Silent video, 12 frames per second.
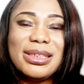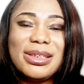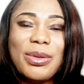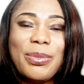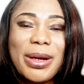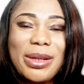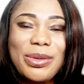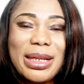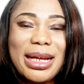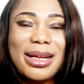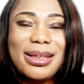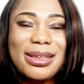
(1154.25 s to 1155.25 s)

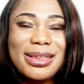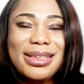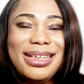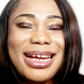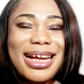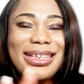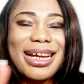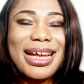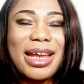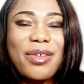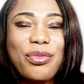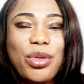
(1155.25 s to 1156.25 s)
Obalola
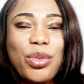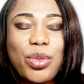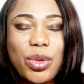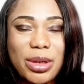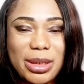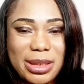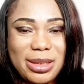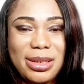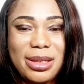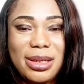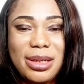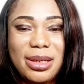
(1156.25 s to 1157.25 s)
gather everyone?
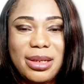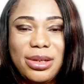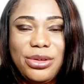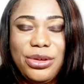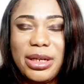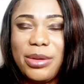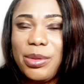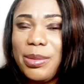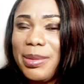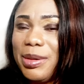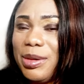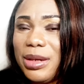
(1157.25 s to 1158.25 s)
You get
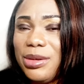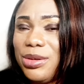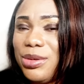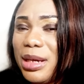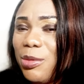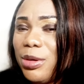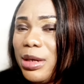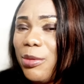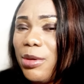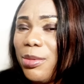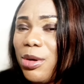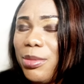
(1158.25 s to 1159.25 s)

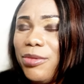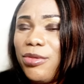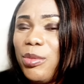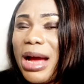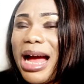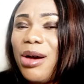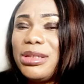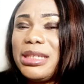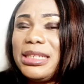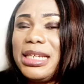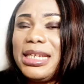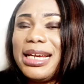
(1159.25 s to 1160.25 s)
where I'm coming from? How
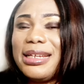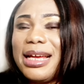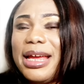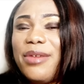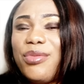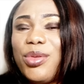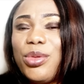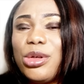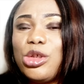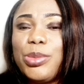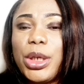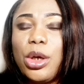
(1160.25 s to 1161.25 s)
did he gather
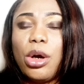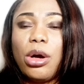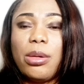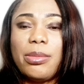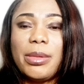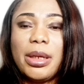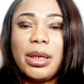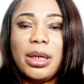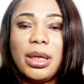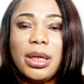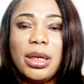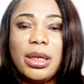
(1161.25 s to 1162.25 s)
everyone to become
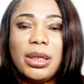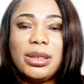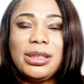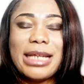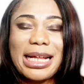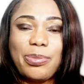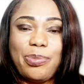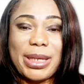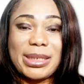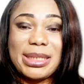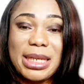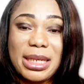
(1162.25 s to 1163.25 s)
that
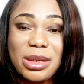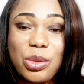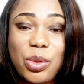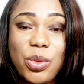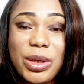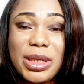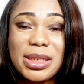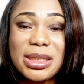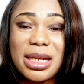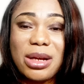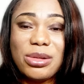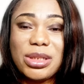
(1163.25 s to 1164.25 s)
person who is
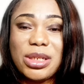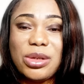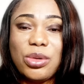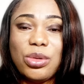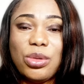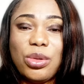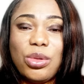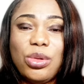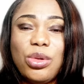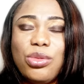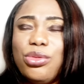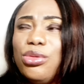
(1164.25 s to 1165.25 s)
now the
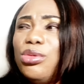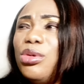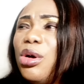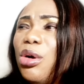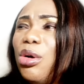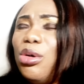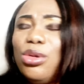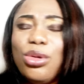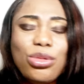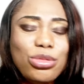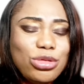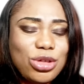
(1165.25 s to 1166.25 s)

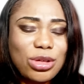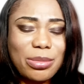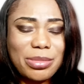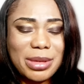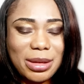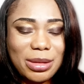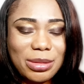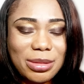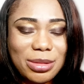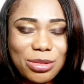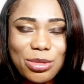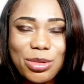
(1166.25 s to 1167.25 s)
Oloru
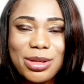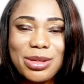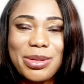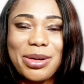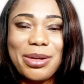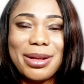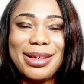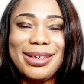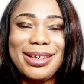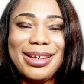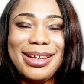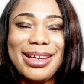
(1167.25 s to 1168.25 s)
something? Don't know what they were calling
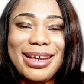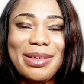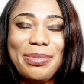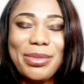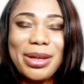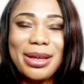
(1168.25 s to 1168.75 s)
it. Yeah,